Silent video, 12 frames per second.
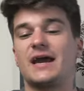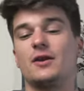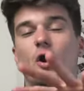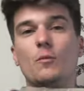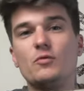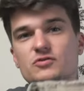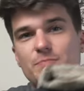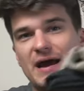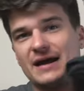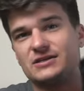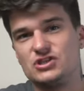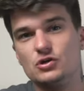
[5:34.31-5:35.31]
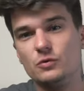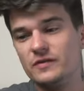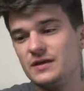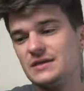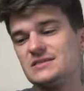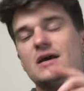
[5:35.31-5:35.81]
I can almost pack two of
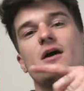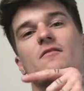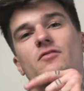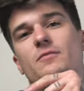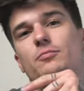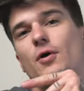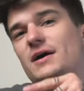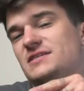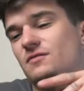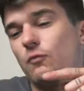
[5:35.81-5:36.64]
these for the price